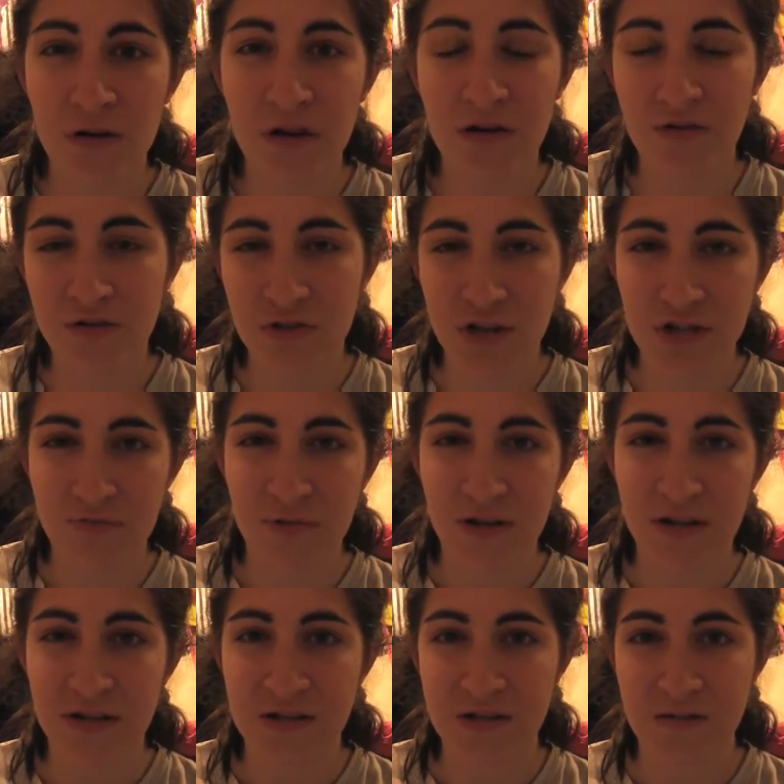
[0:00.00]
and then you'll judge
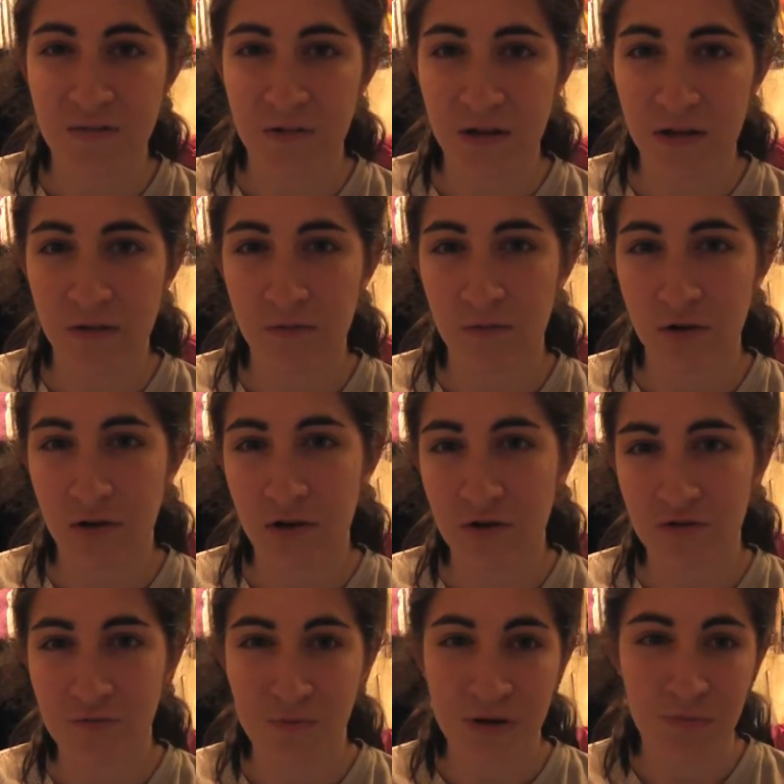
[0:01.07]
me as like one of
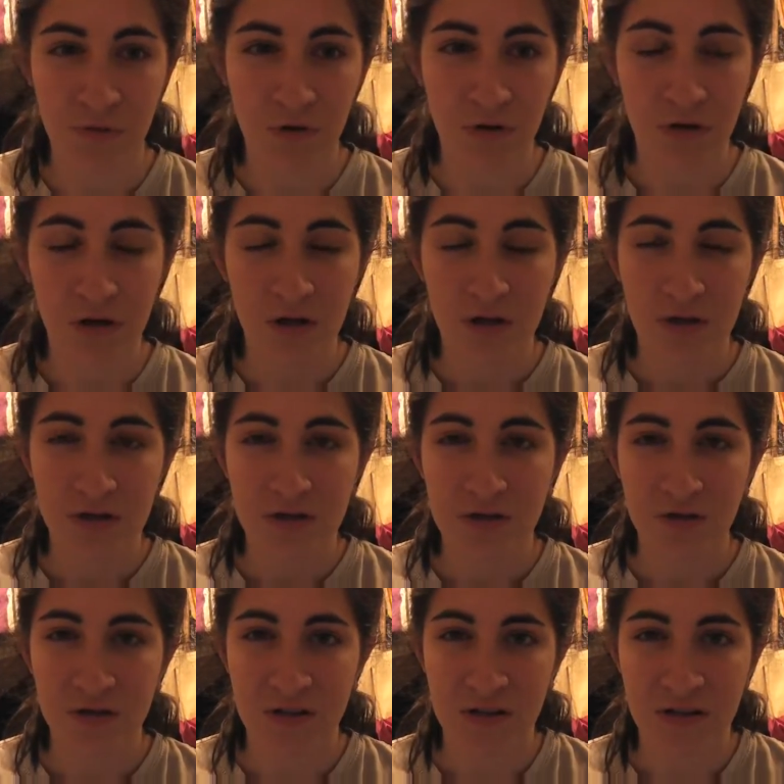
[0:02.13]
those people.
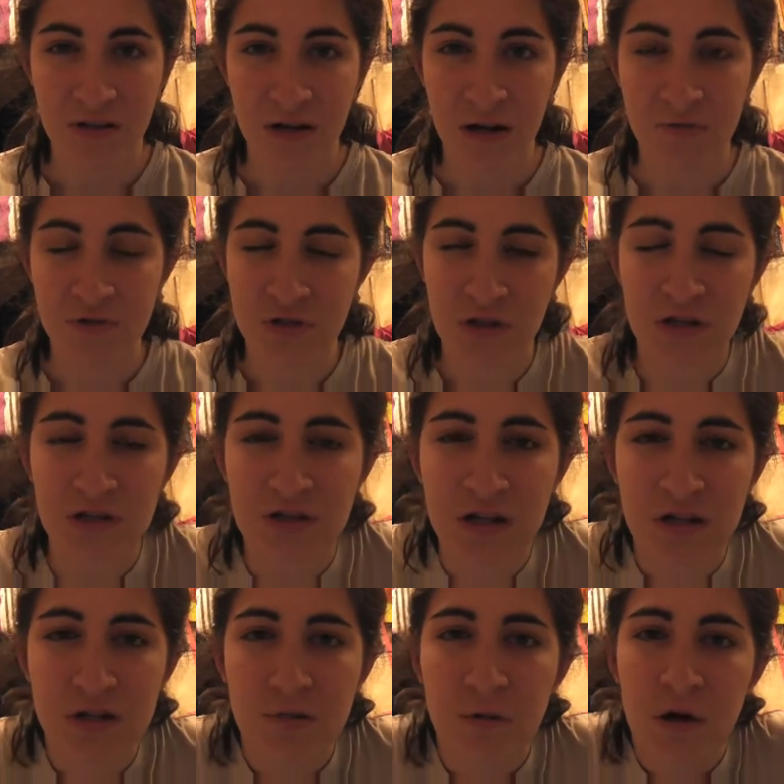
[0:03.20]
So I didn't, and I'm just gonna
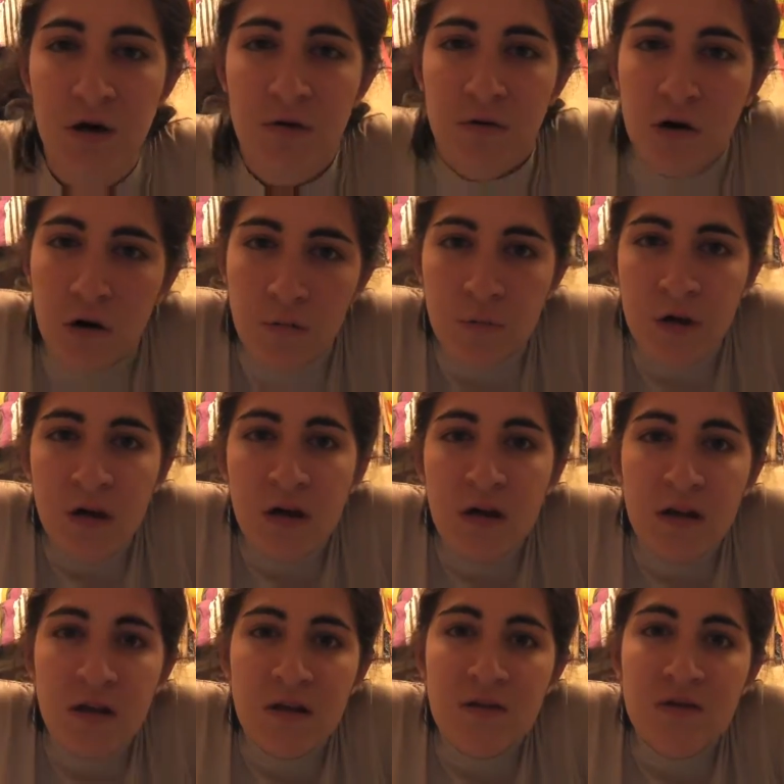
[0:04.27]
check tomorrow and hope
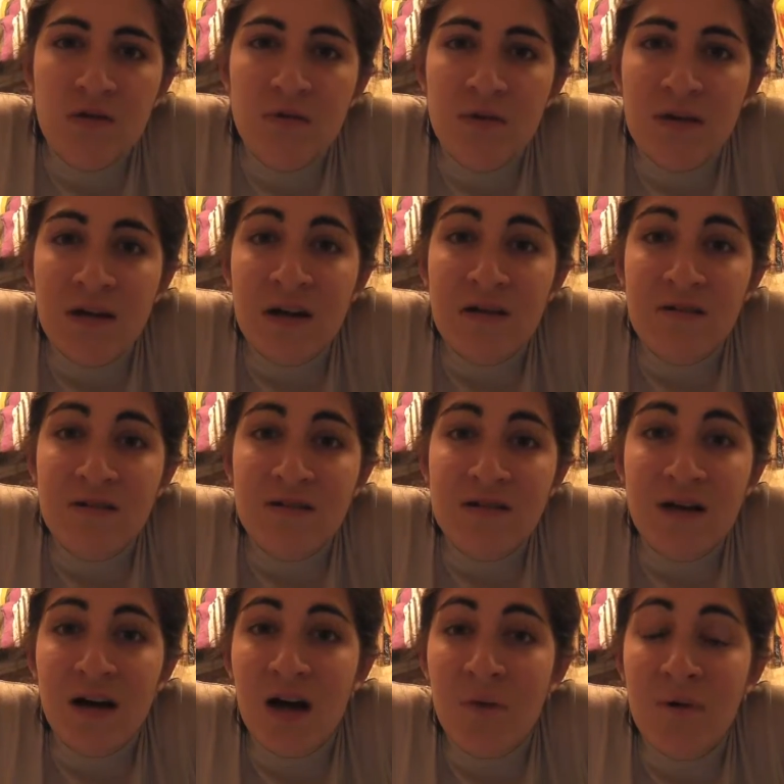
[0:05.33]
that there's no one there at the
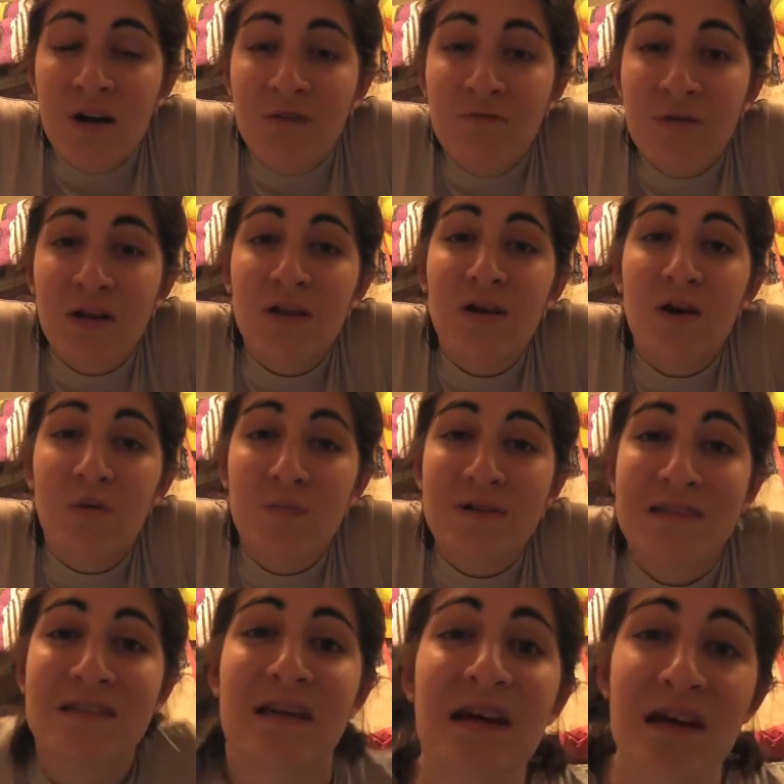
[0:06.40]
time, and I really hope
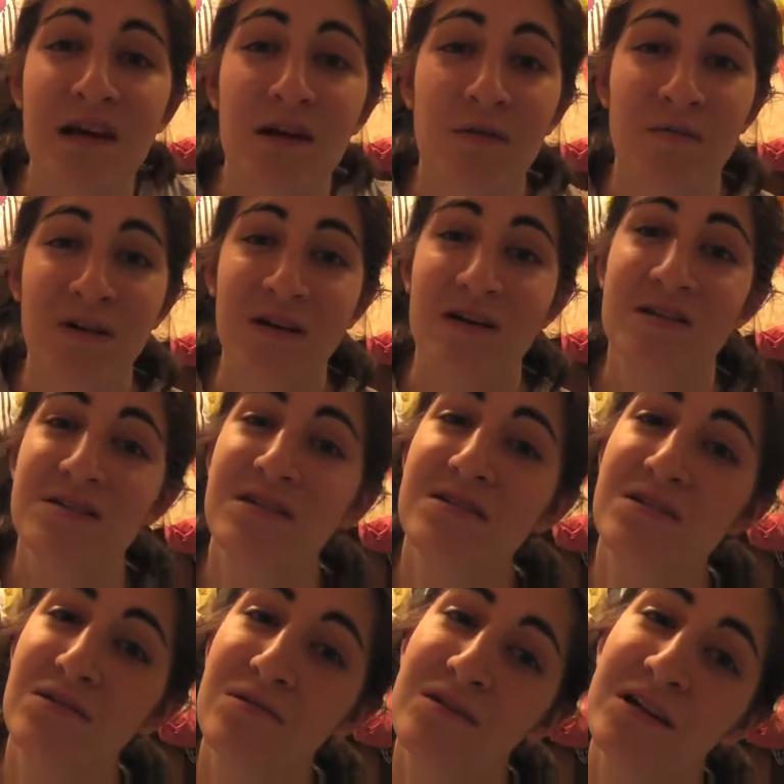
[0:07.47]
it's there because I
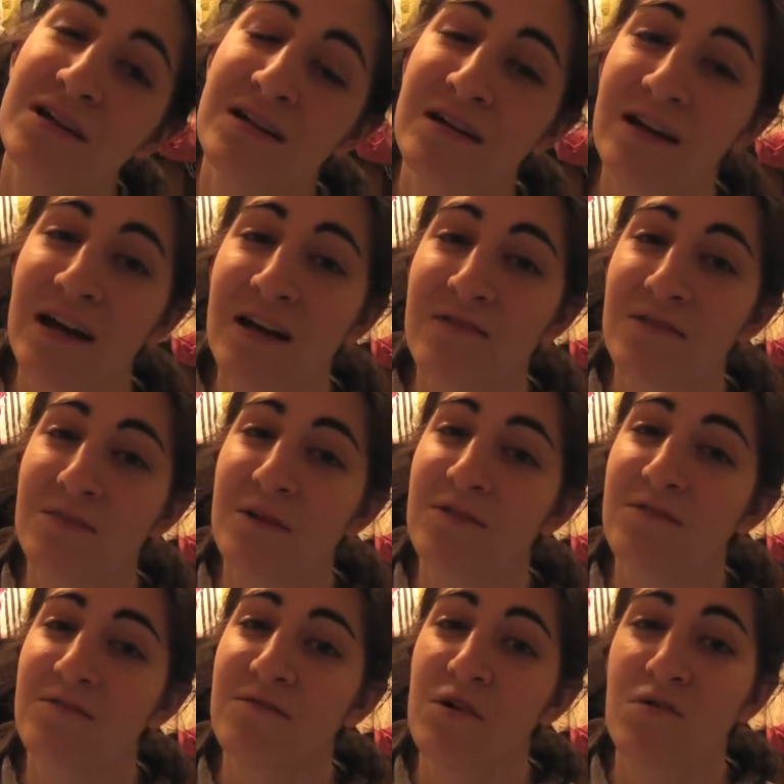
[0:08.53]
don't like not having my
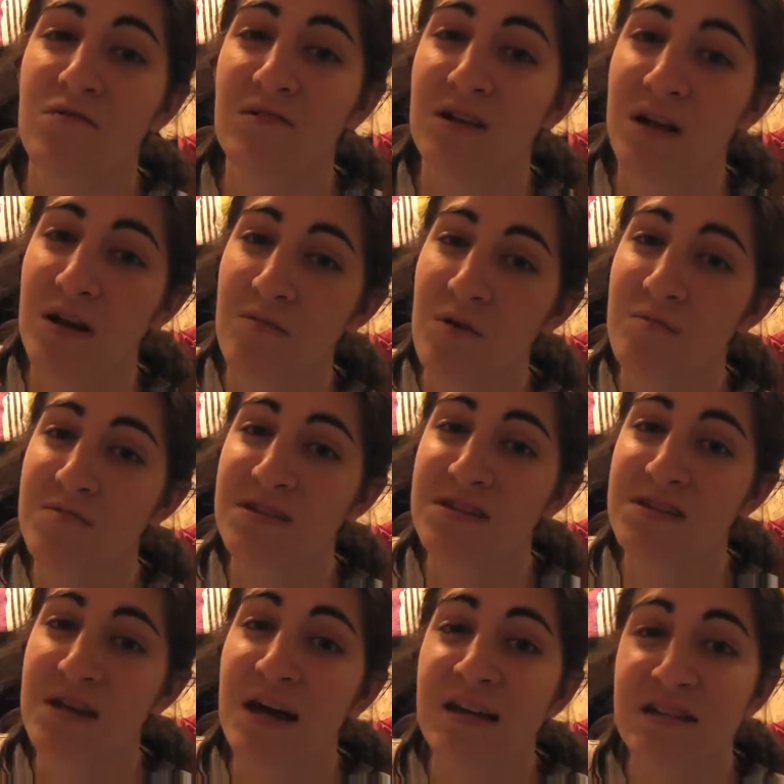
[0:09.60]
phone and I'm
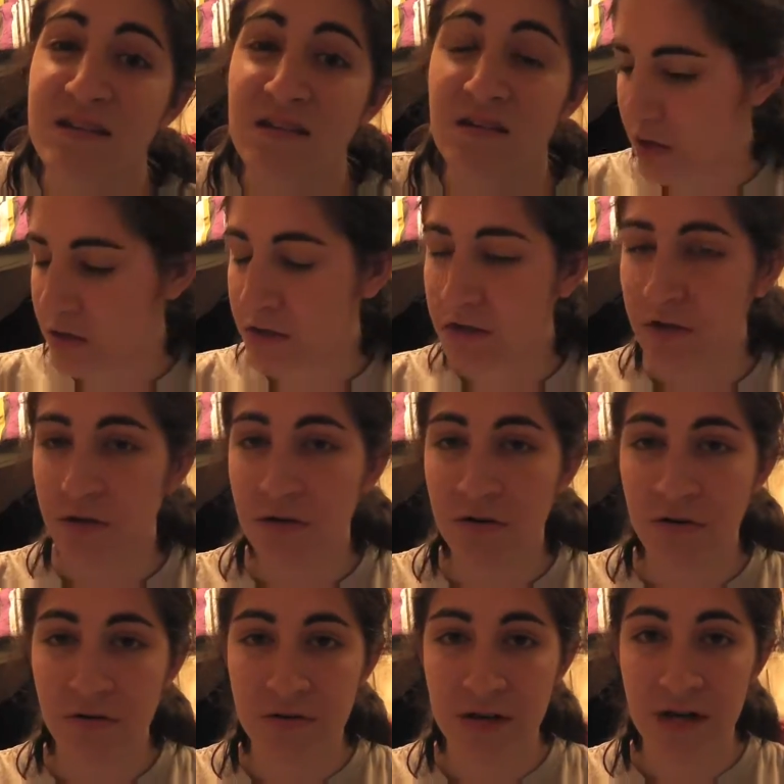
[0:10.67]
upset. On another
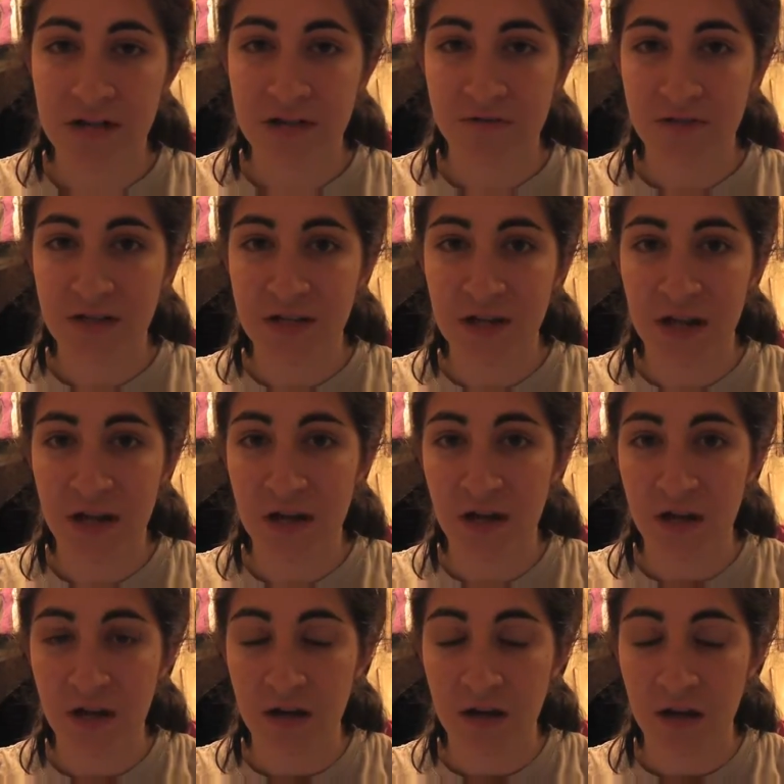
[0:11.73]
note, as of
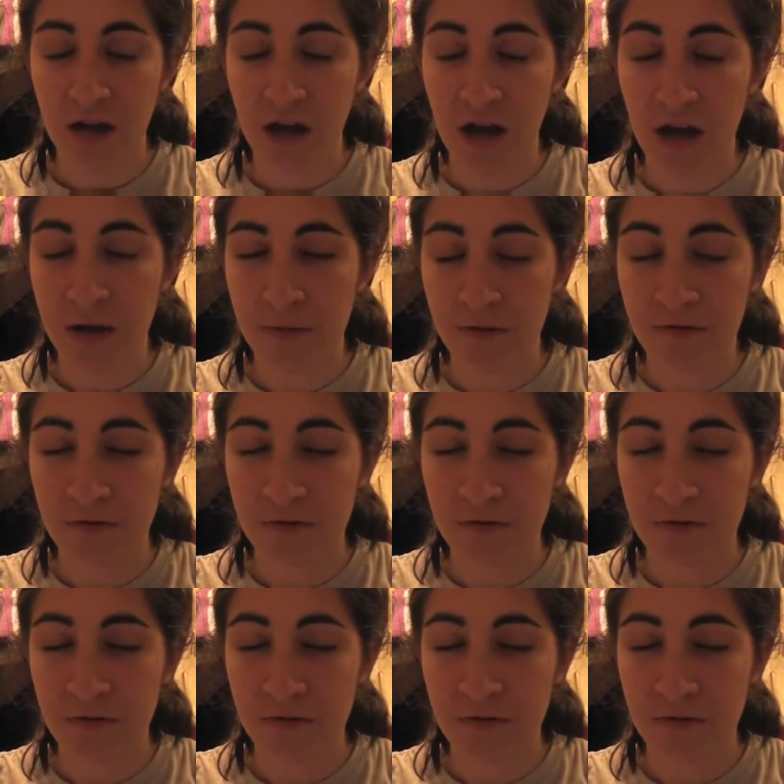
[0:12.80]
today, I am